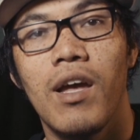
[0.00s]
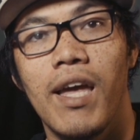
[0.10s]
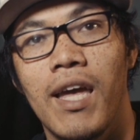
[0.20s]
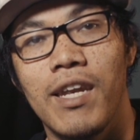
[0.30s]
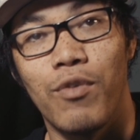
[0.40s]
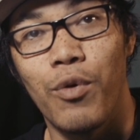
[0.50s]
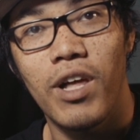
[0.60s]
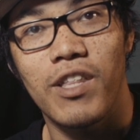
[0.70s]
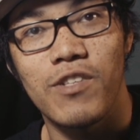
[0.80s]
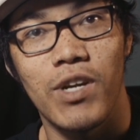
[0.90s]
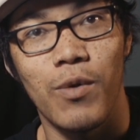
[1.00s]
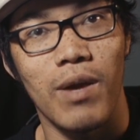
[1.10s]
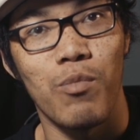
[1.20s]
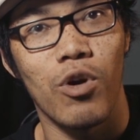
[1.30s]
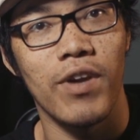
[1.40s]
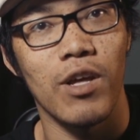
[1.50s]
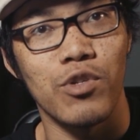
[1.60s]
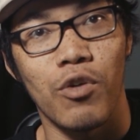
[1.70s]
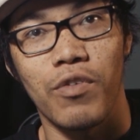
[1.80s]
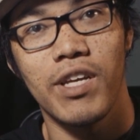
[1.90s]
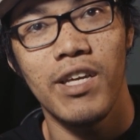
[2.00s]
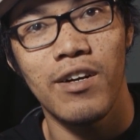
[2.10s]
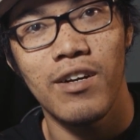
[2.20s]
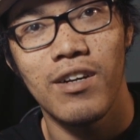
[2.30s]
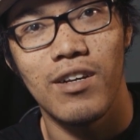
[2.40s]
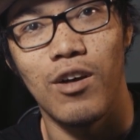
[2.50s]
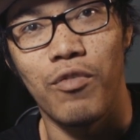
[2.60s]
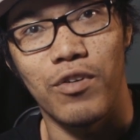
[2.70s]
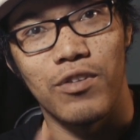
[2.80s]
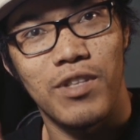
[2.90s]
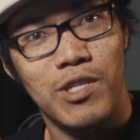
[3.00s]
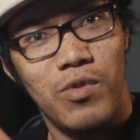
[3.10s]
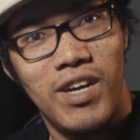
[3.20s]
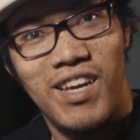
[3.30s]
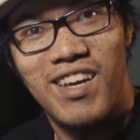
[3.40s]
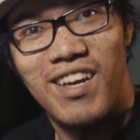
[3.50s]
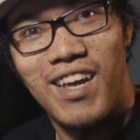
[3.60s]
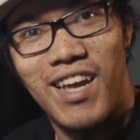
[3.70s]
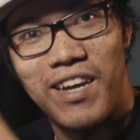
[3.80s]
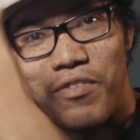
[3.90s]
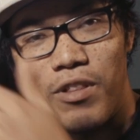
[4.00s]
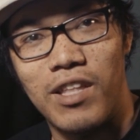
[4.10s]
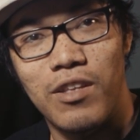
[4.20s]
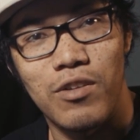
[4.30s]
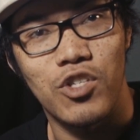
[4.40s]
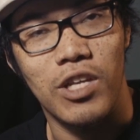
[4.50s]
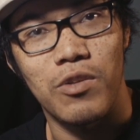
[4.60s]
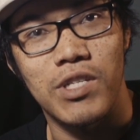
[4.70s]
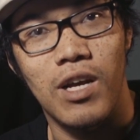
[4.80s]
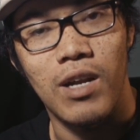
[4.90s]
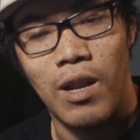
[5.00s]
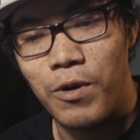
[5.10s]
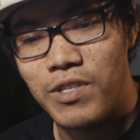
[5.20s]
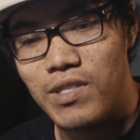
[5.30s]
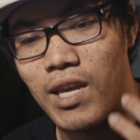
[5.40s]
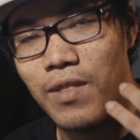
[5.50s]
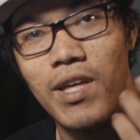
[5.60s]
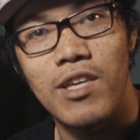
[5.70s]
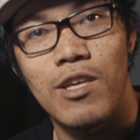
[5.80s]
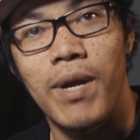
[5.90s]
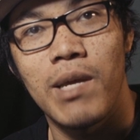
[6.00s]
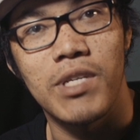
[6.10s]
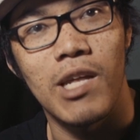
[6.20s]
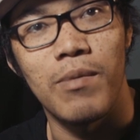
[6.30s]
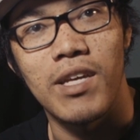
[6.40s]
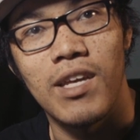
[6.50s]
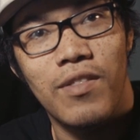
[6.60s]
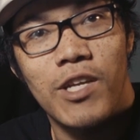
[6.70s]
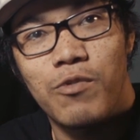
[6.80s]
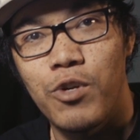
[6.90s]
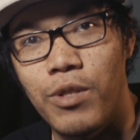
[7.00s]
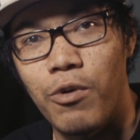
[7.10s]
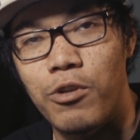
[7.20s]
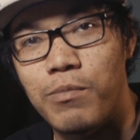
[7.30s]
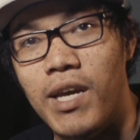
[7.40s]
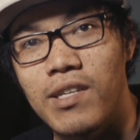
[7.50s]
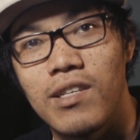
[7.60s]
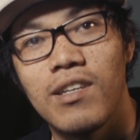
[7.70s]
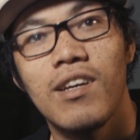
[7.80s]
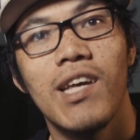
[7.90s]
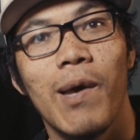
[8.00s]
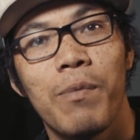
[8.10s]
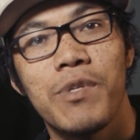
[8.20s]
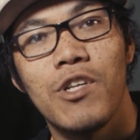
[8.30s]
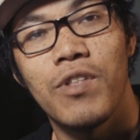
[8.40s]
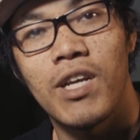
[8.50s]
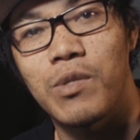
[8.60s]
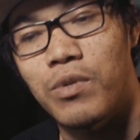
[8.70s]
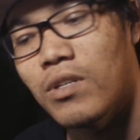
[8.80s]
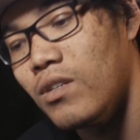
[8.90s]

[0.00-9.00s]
And if you really like this video, we have more videos over here, over this way. And if you like those, check those out. I want to say thank you. My name is Kenny McKee. Thanks for tuning in the Road Magazine. I hope to see you in the next one.